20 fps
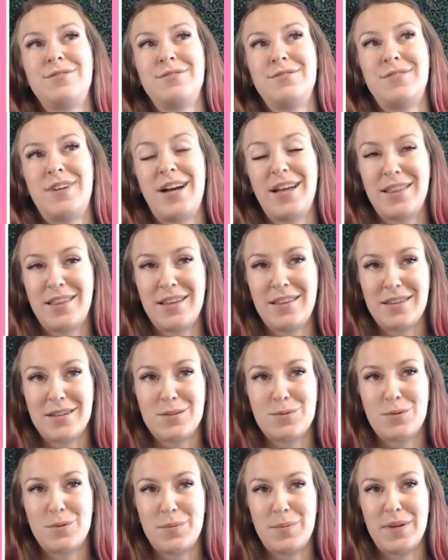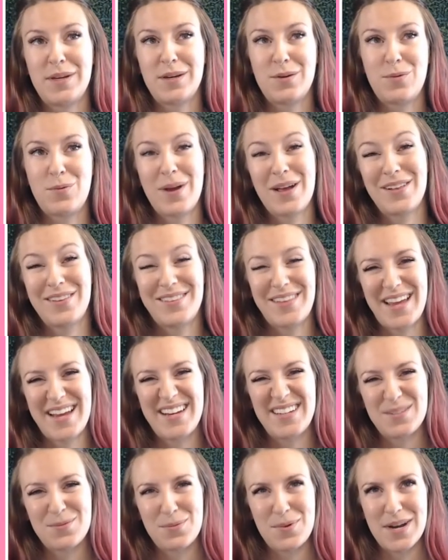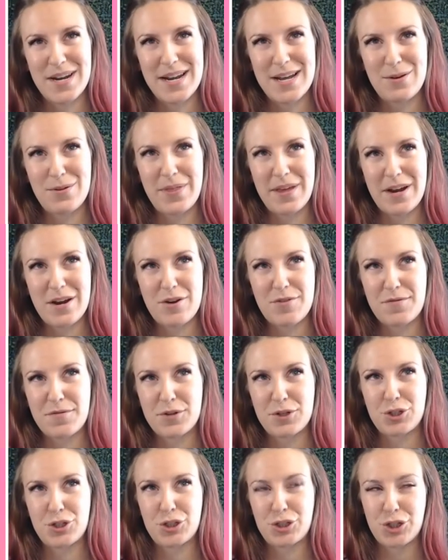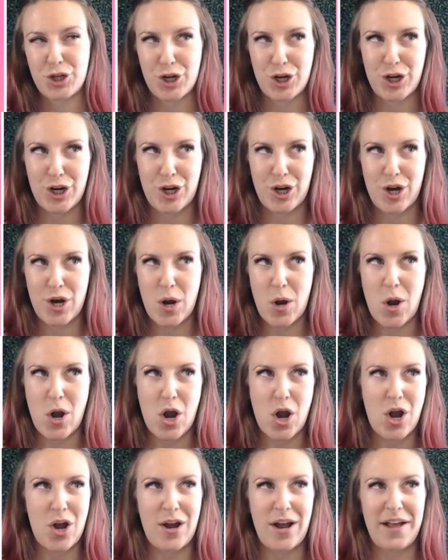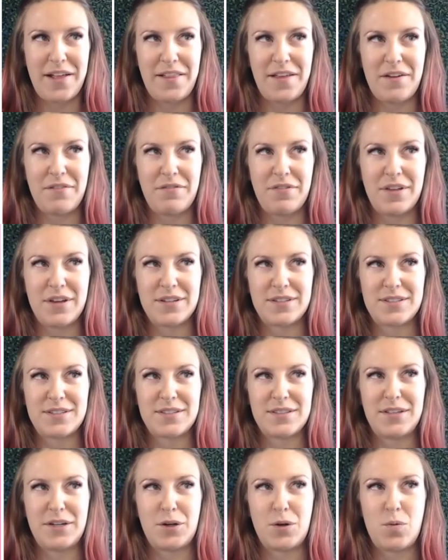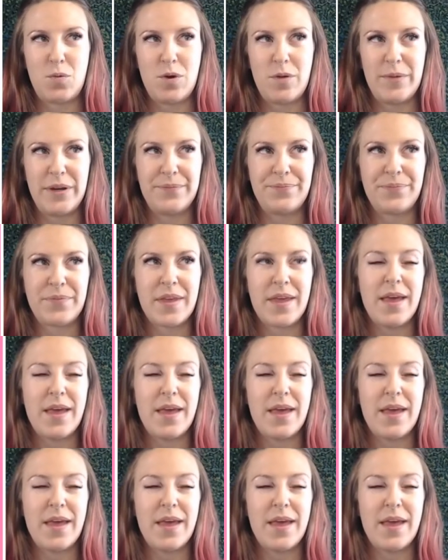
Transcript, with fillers: I think this will be a well-liked one out there for sure. Oh, I love this little woman.